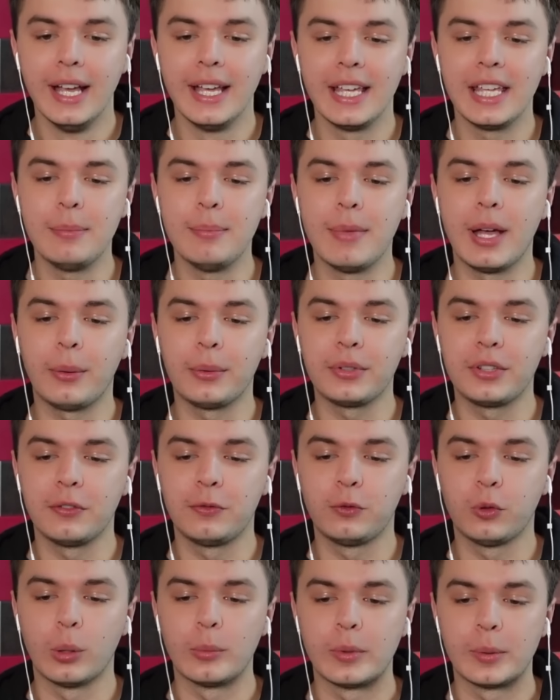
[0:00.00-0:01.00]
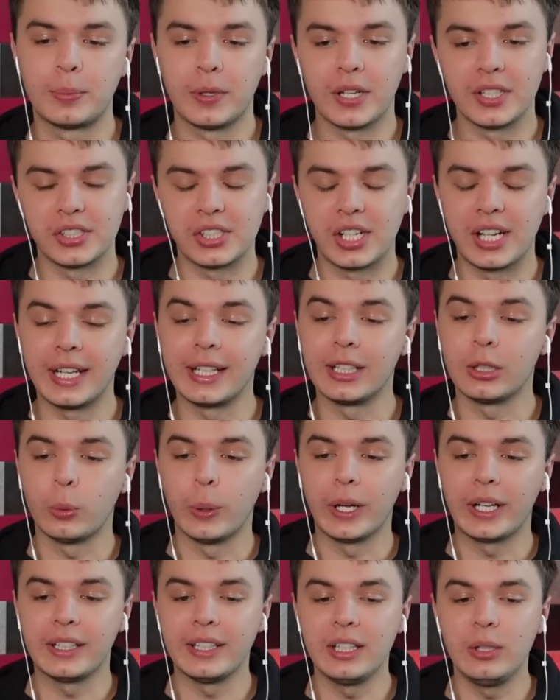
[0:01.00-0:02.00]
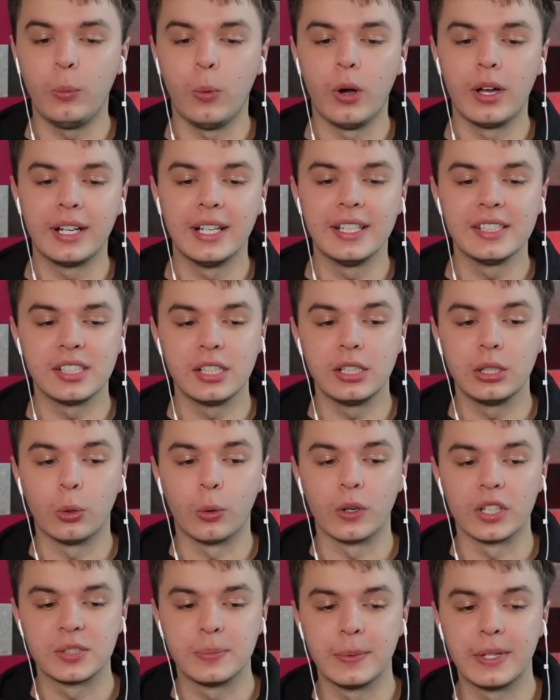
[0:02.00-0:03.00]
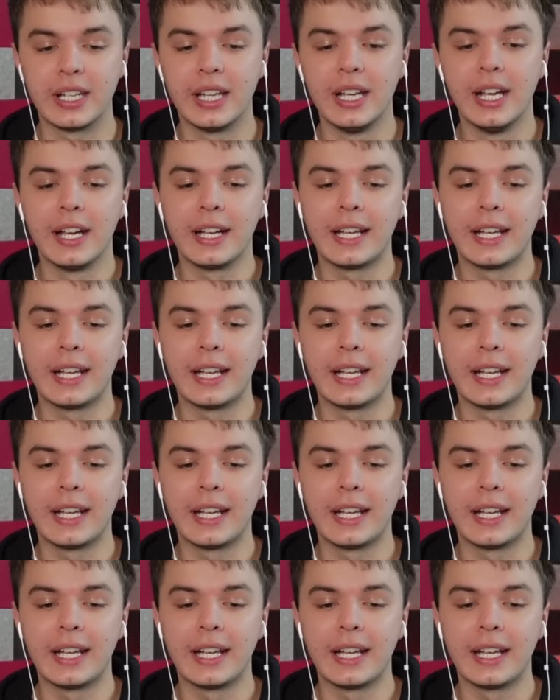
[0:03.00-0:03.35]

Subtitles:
He met with the former president and quickly won his endorsement,